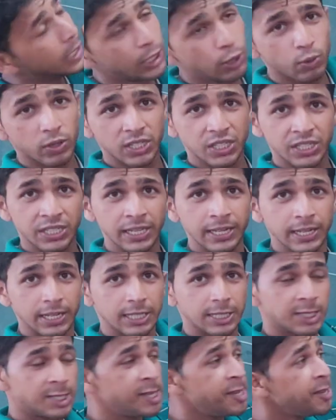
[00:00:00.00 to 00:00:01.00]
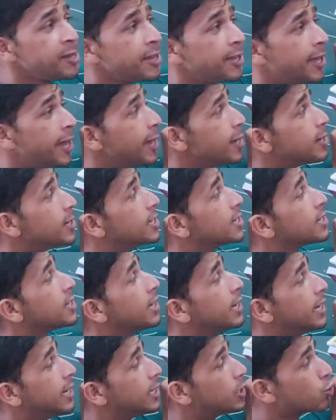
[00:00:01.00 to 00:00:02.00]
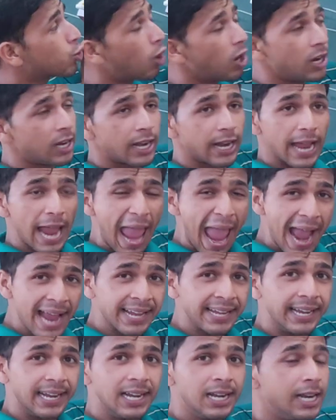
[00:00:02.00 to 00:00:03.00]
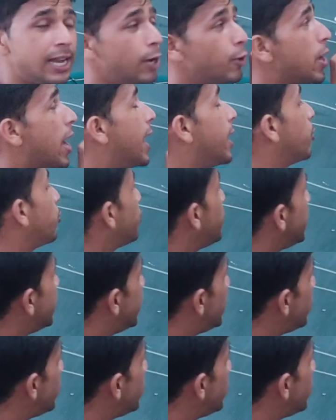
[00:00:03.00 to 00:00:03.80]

you are seeing here, it's called angle, and we